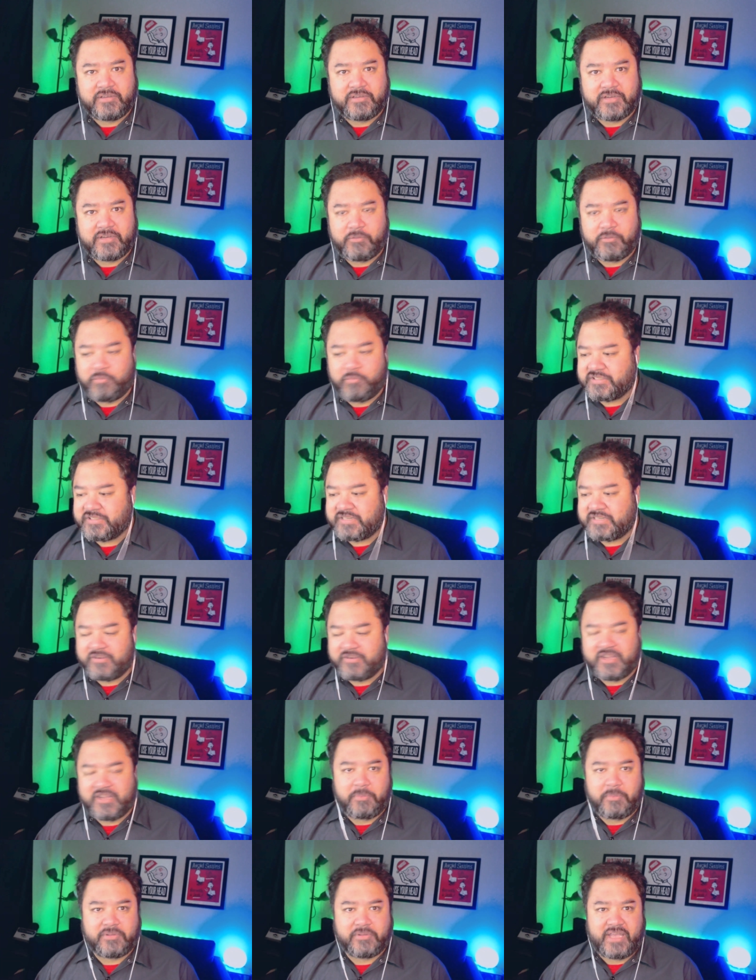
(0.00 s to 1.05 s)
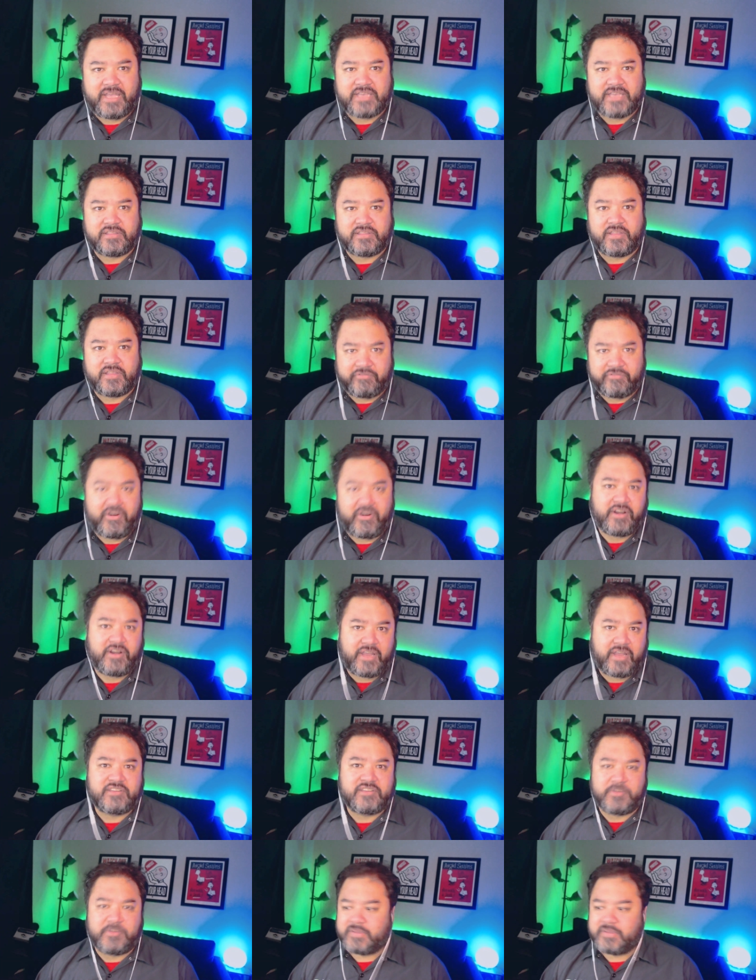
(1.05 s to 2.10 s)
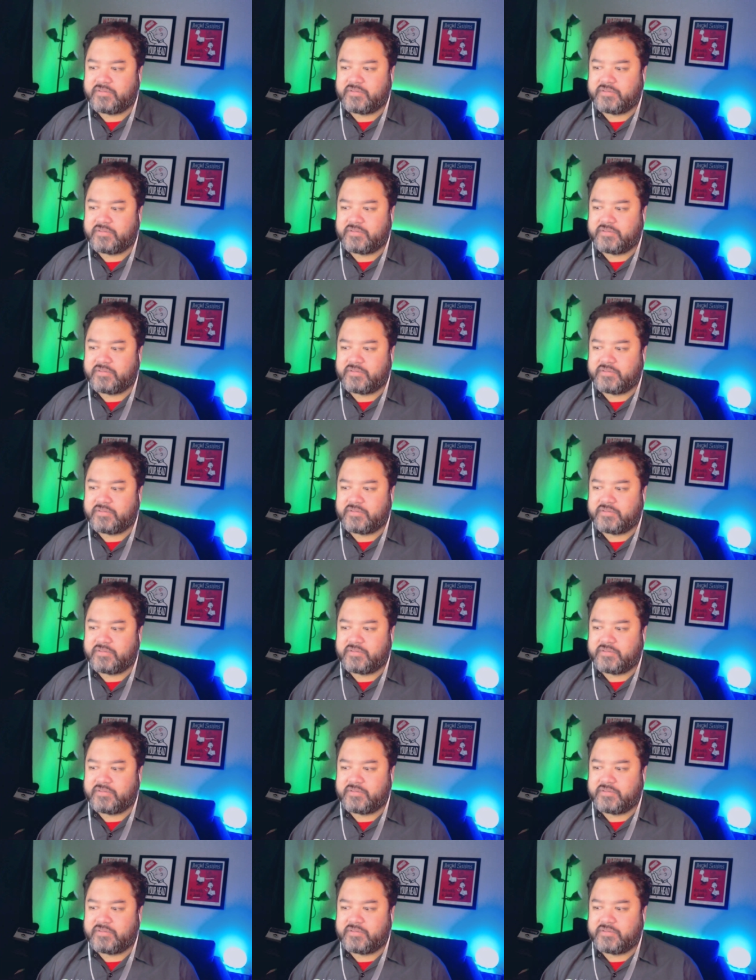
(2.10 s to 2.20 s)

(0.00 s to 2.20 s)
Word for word: you know, once every couple days, and they're very nice to me.